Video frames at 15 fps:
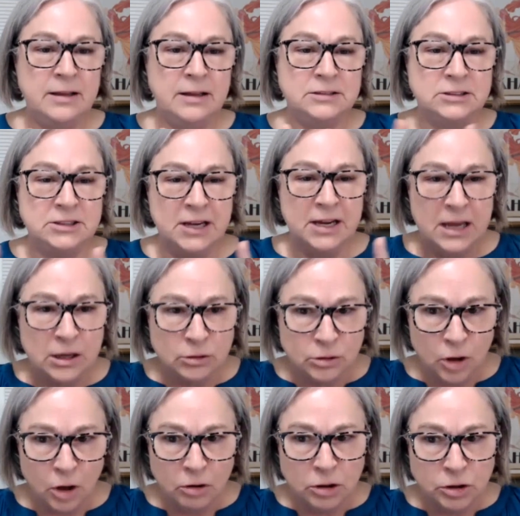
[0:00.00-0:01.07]
It's taking
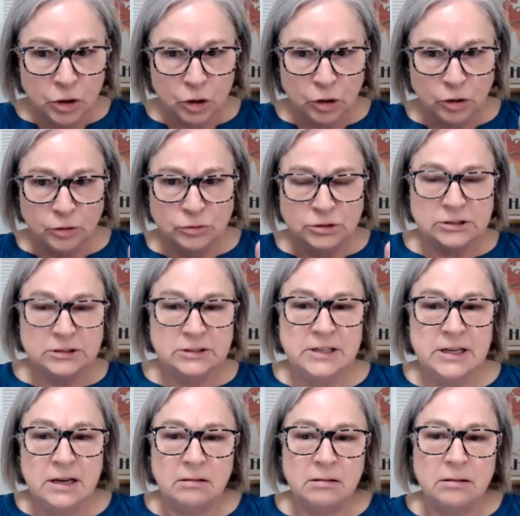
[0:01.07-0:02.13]
longer to close a
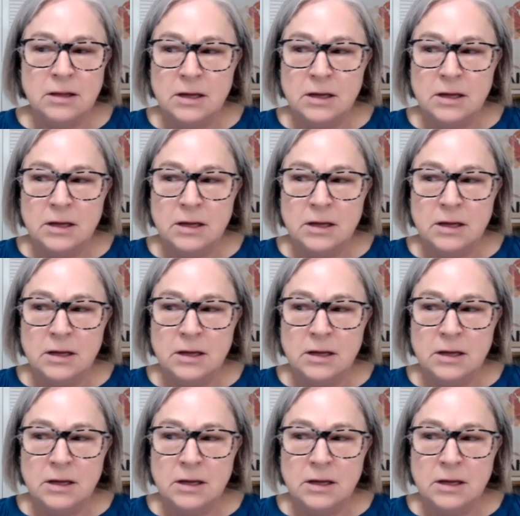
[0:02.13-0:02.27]
deal.